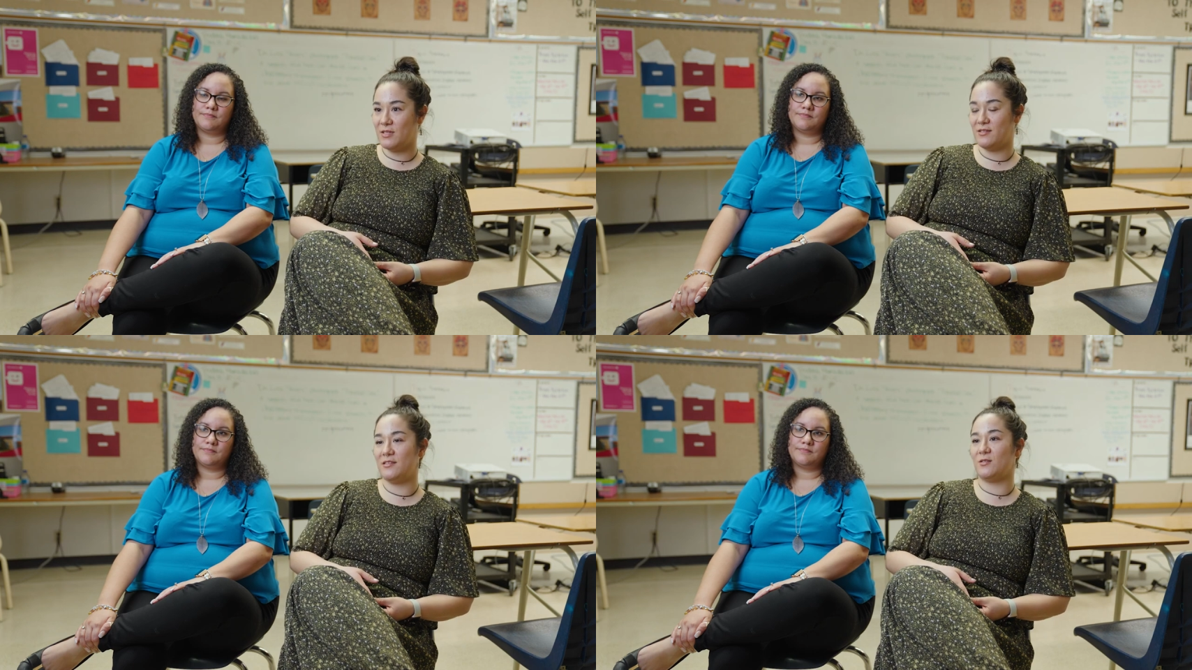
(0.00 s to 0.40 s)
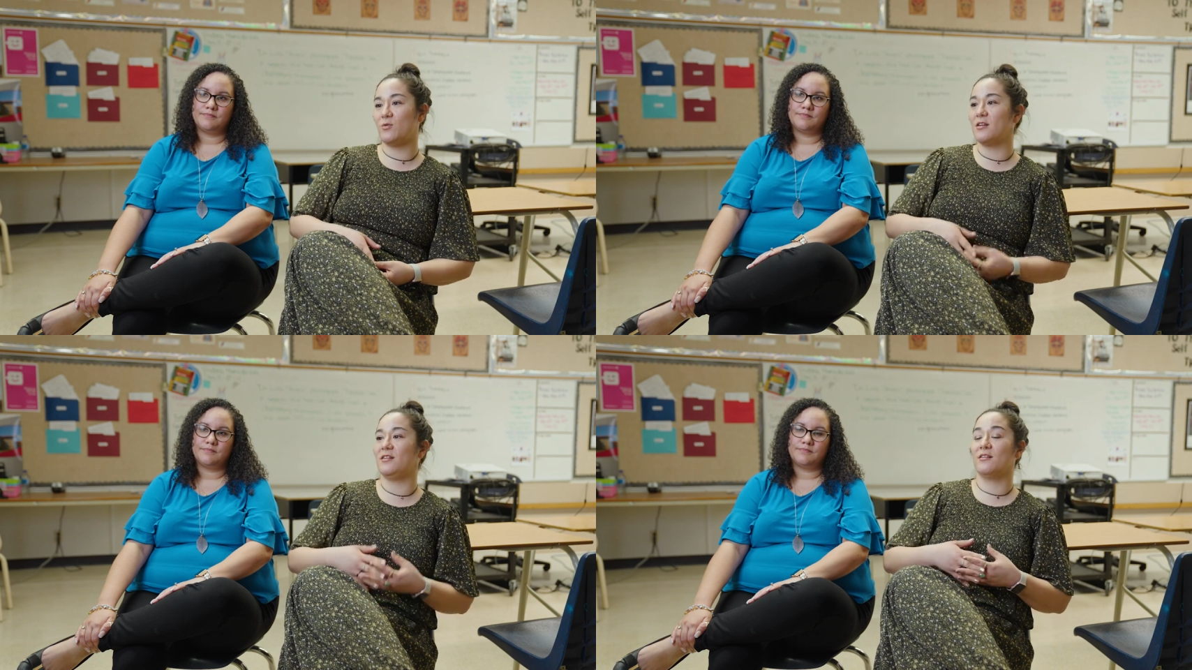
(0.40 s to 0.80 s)
Speaker 1: but to
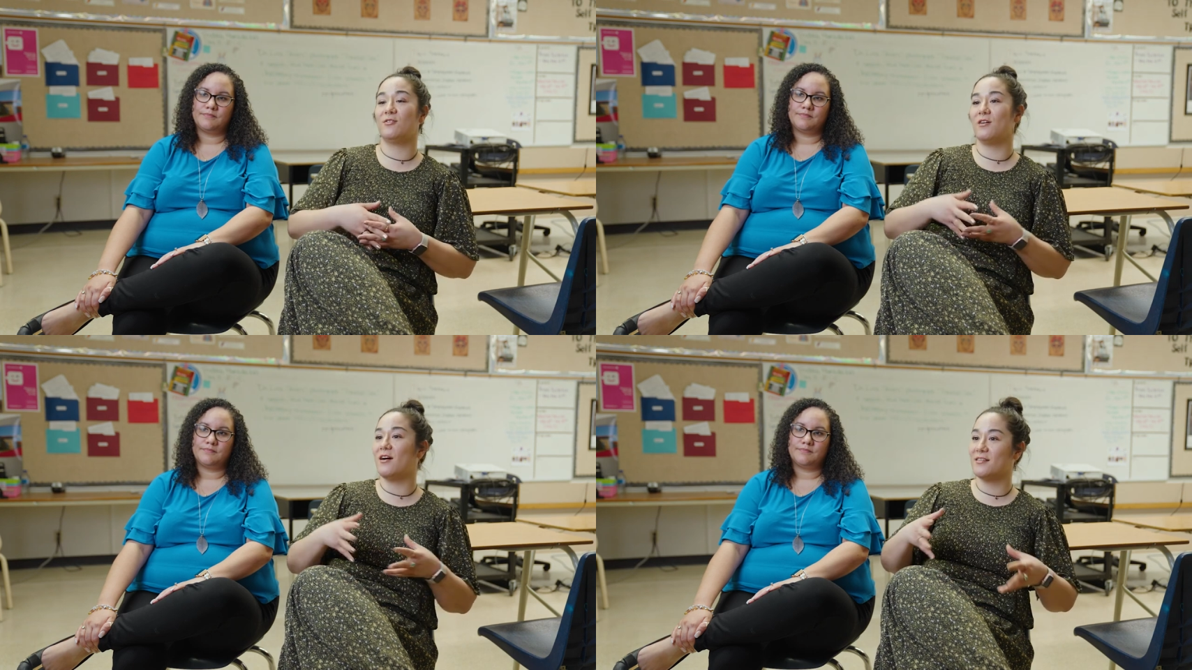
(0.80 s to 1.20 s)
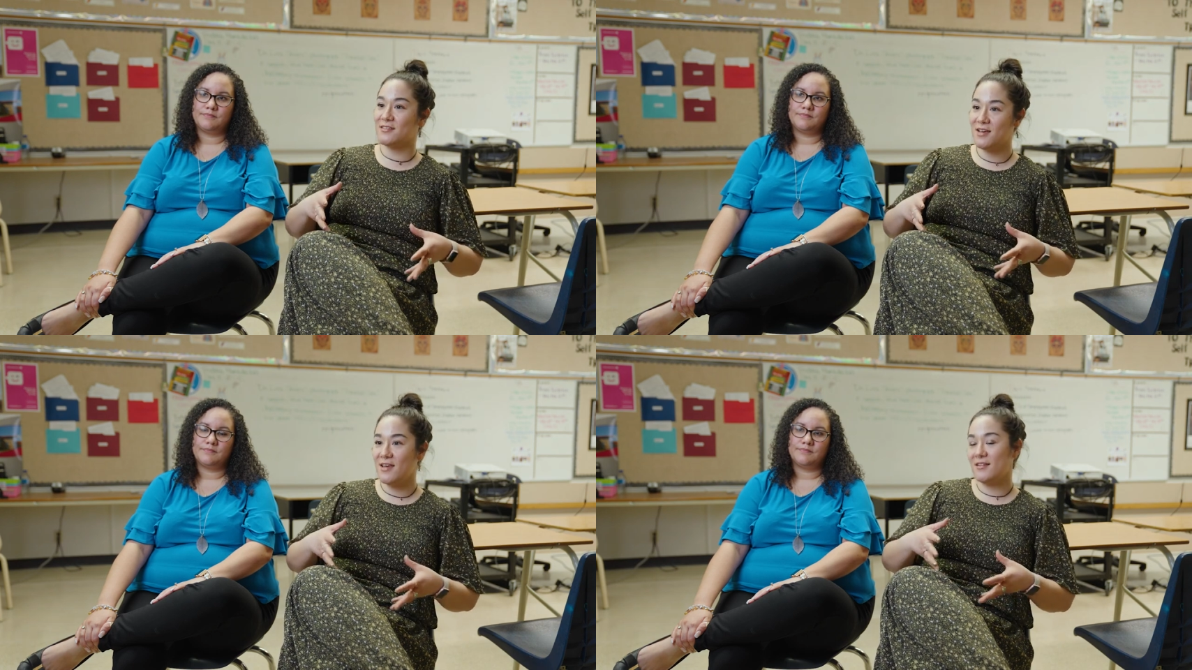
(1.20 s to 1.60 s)
spread it
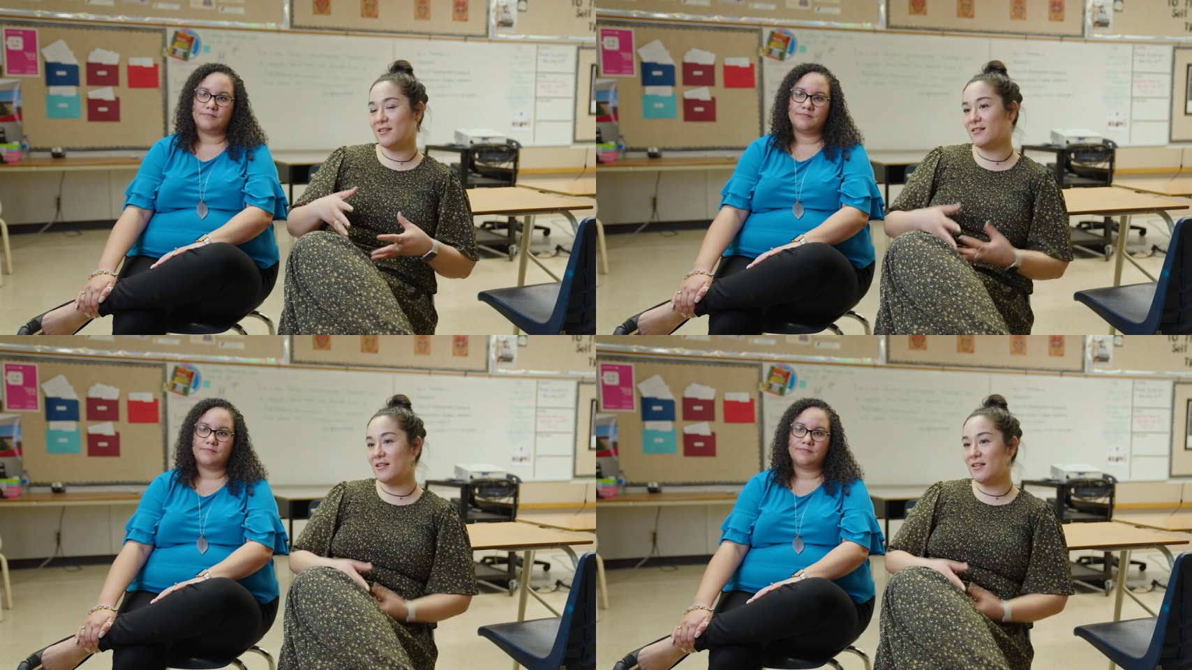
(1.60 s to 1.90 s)
across the